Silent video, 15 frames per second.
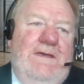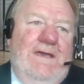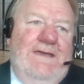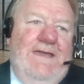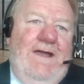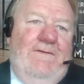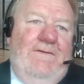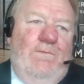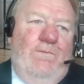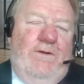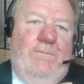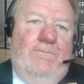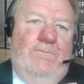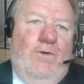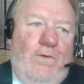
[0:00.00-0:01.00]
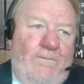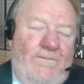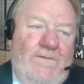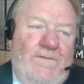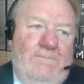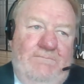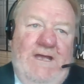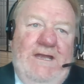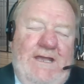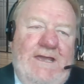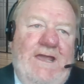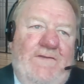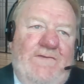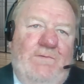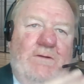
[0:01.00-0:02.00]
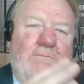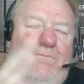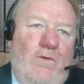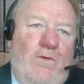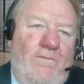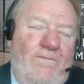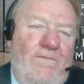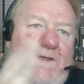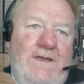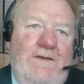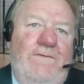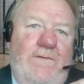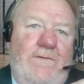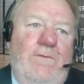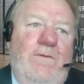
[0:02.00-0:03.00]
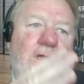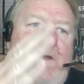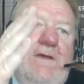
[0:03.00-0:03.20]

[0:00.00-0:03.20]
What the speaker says: Many accountants want to morph into